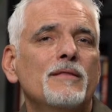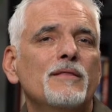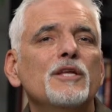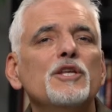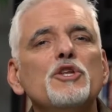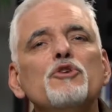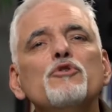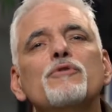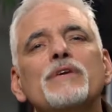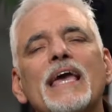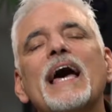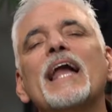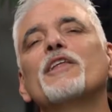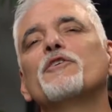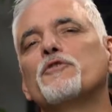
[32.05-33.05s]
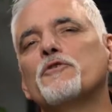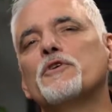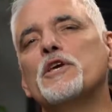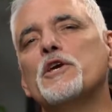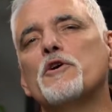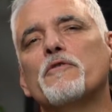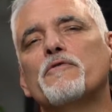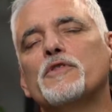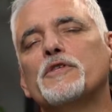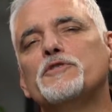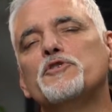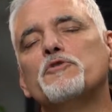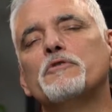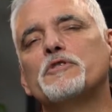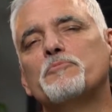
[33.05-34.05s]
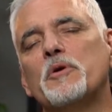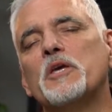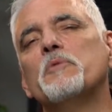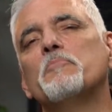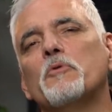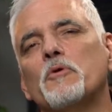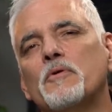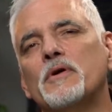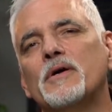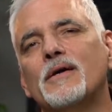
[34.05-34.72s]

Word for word: the new calendar year for the Jewish people.